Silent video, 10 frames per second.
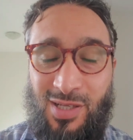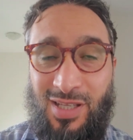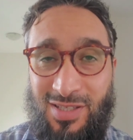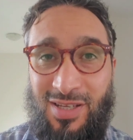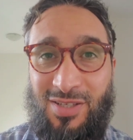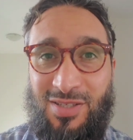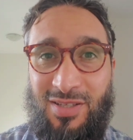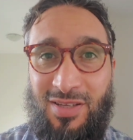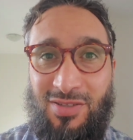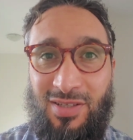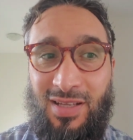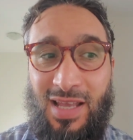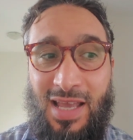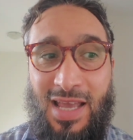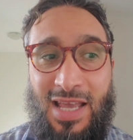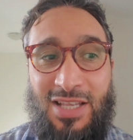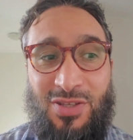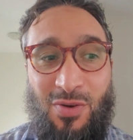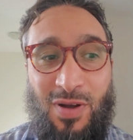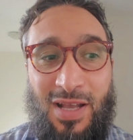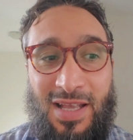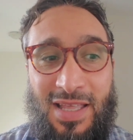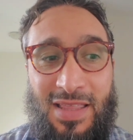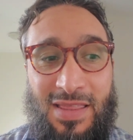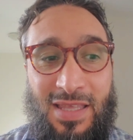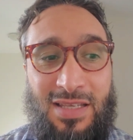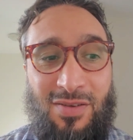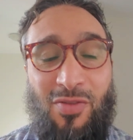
His legislation. So these